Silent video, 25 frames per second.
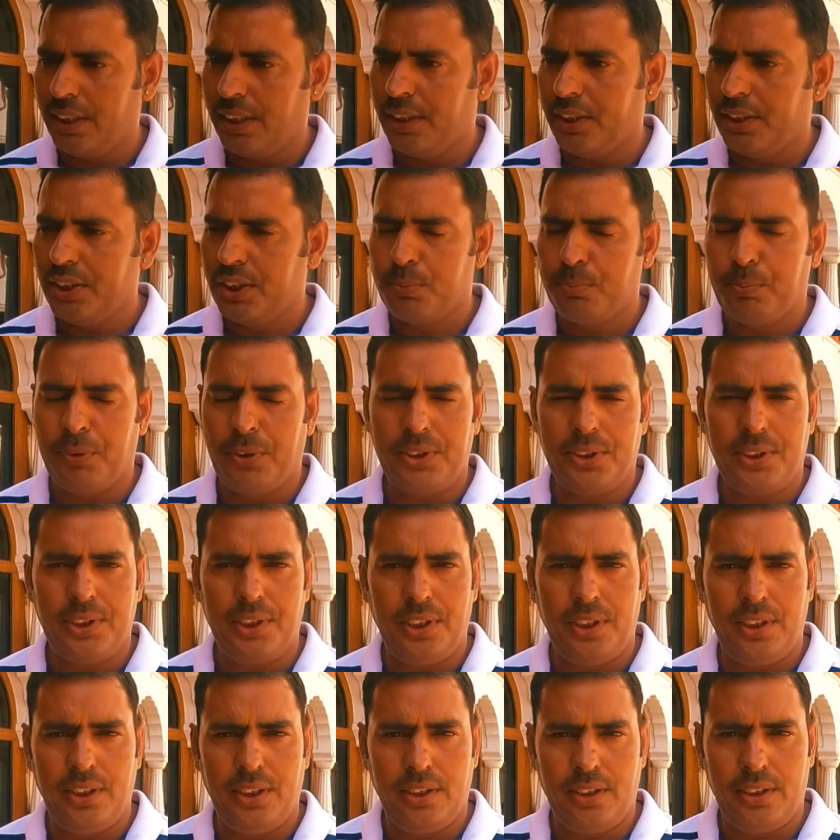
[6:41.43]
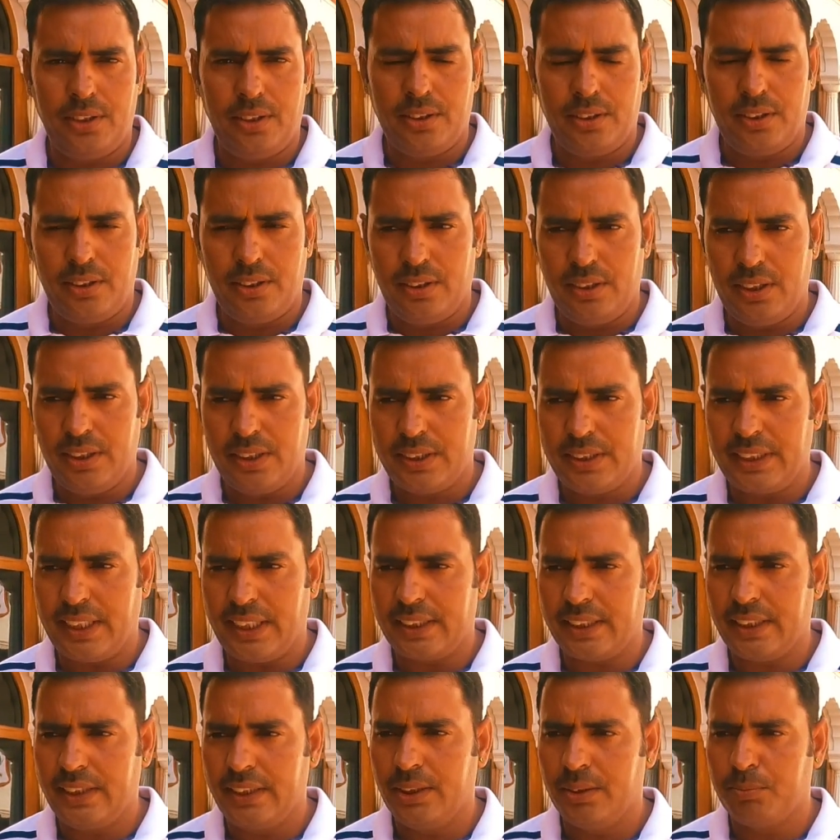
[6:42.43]
Especially in this
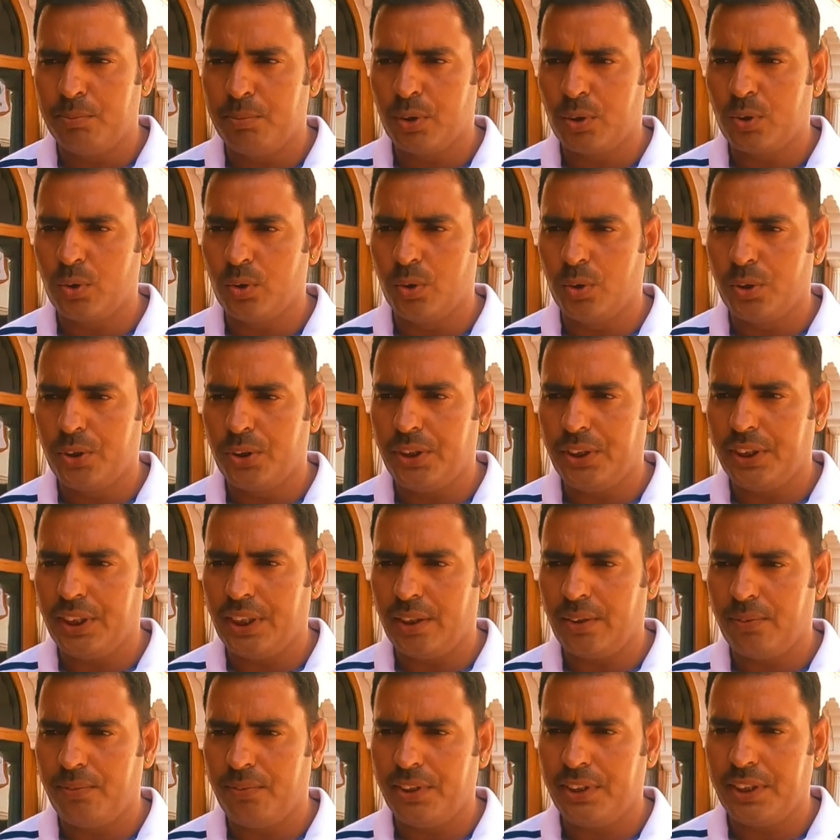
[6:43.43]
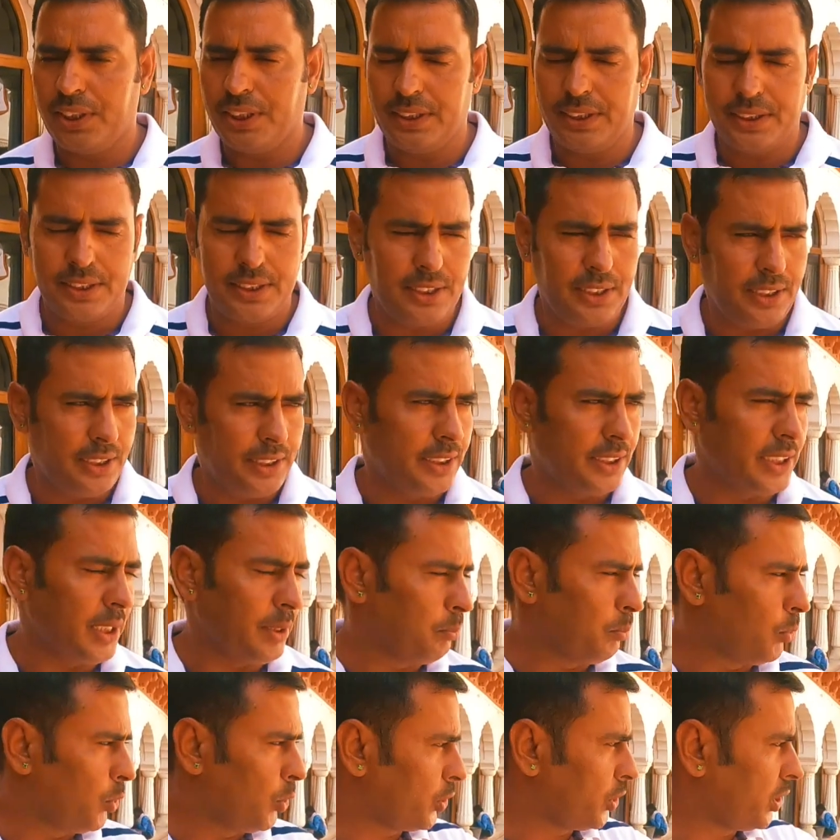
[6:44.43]
second number courtyard, we can see is
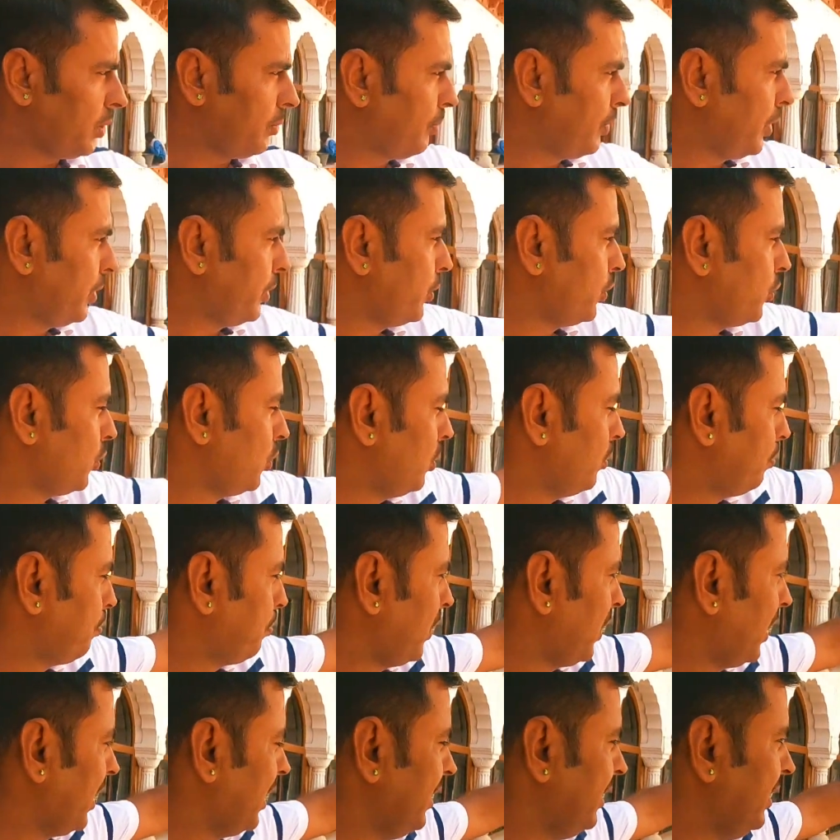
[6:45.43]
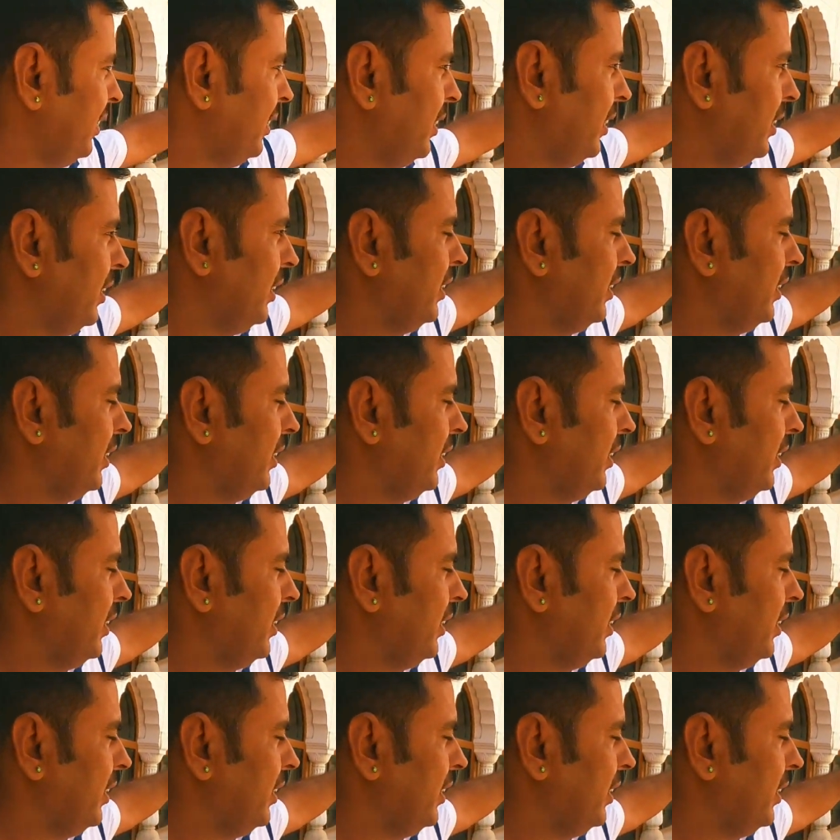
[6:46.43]
the bottom and top part.